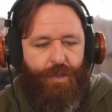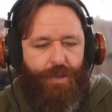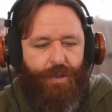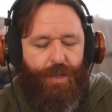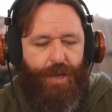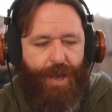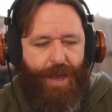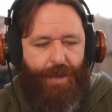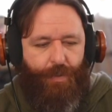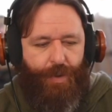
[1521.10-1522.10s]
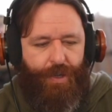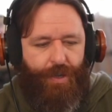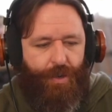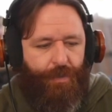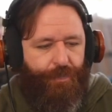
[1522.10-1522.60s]
the edit
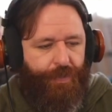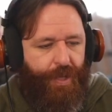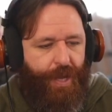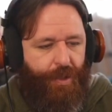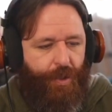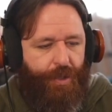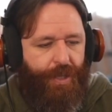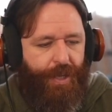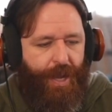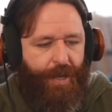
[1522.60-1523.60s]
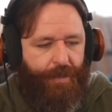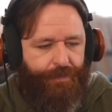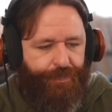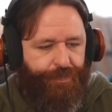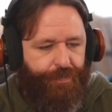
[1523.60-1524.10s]
window and looking at
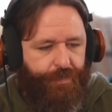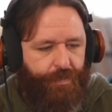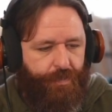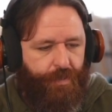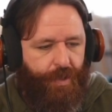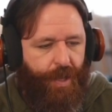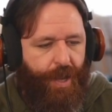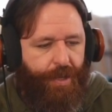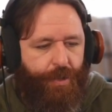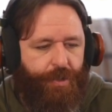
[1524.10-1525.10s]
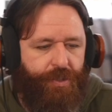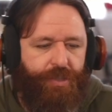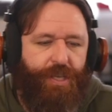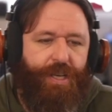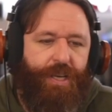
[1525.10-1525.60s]
it. And you can
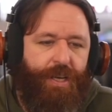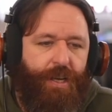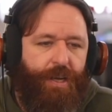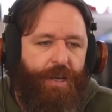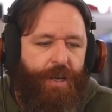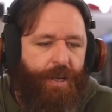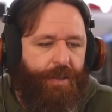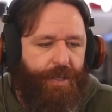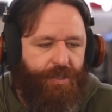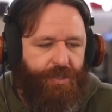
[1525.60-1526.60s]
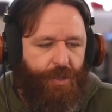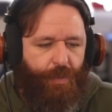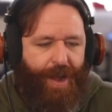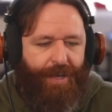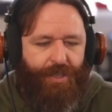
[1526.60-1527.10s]
see this is the
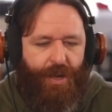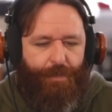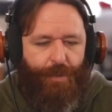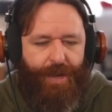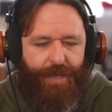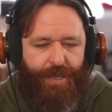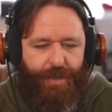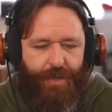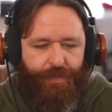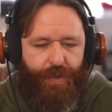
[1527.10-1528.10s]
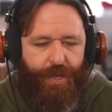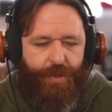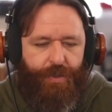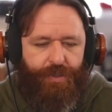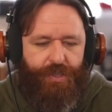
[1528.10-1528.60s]
rack tom right here. And
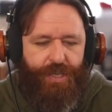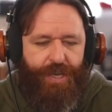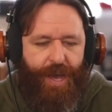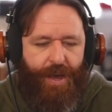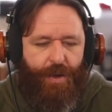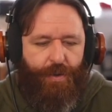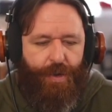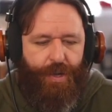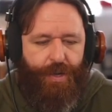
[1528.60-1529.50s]
you can see how